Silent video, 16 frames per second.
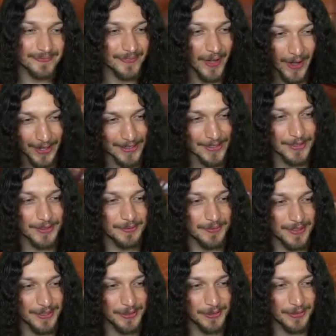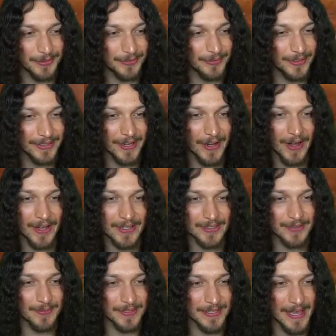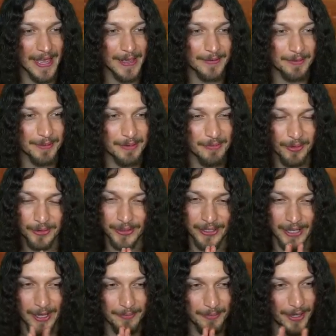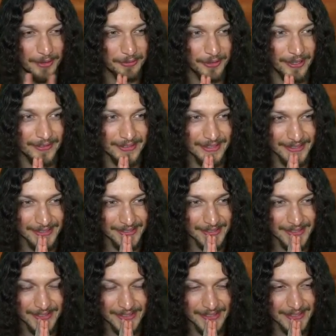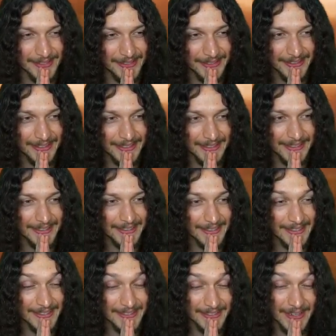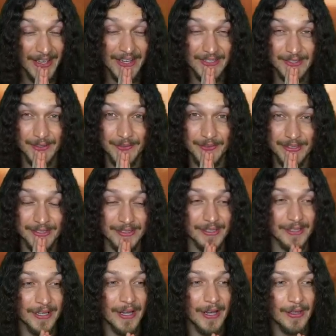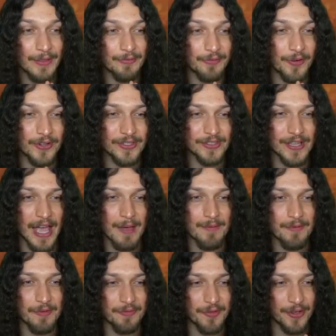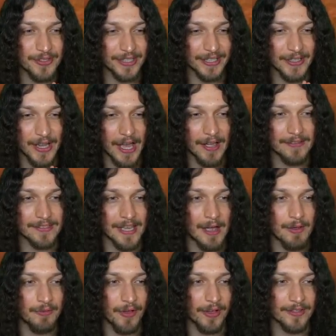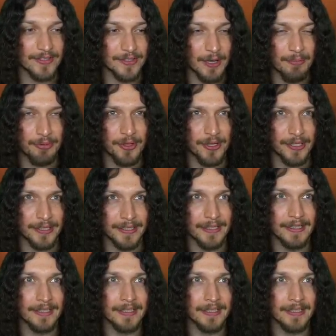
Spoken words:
awesome, dude. What an awesome time to be a Mortal Kombat fan. This is awesome. This is the first time it feels like a lifetime we've had something